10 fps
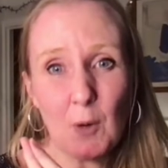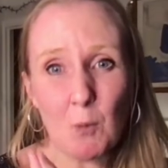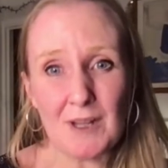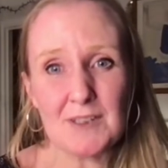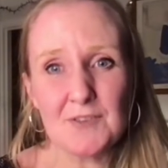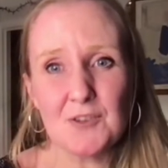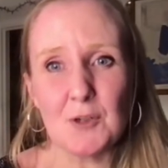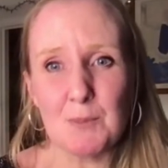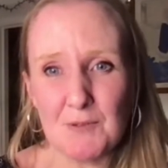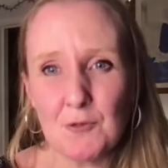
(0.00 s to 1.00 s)
wonderful
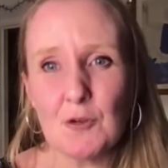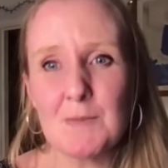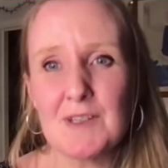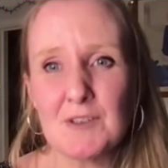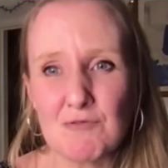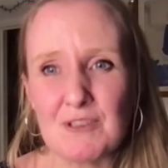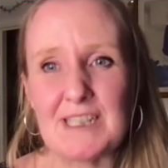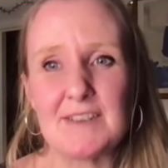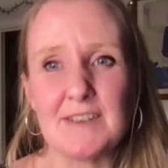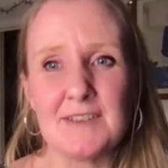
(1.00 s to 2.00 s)
performers,
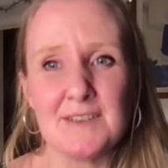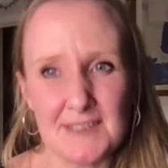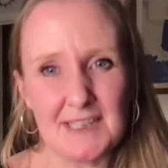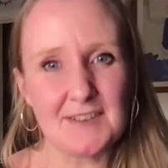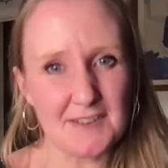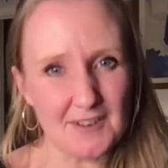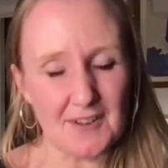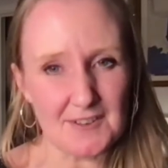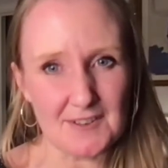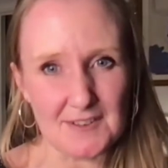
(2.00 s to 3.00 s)
readers, singers and
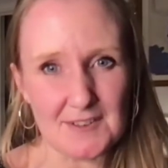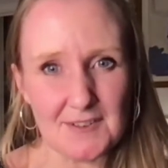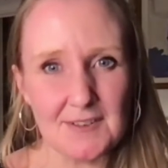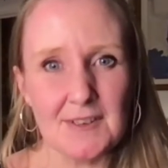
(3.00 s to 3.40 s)
dancers,